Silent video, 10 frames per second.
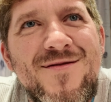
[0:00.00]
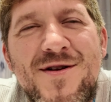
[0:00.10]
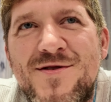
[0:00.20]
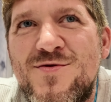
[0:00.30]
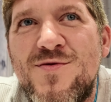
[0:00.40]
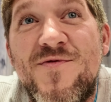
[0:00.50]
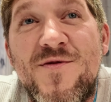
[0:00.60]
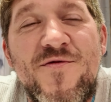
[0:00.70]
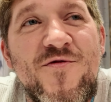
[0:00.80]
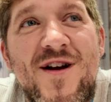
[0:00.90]
We had a group
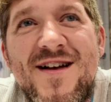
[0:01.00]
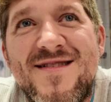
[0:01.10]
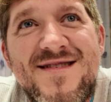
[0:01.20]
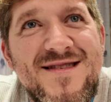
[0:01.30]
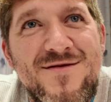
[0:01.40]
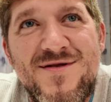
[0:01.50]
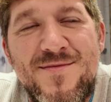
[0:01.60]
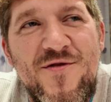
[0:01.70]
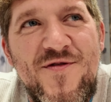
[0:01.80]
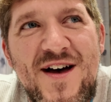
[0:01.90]
from France. There was
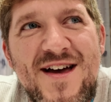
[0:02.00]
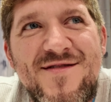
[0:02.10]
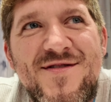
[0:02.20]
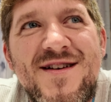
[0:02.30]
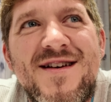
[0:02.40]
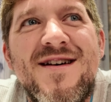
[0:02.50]
about 5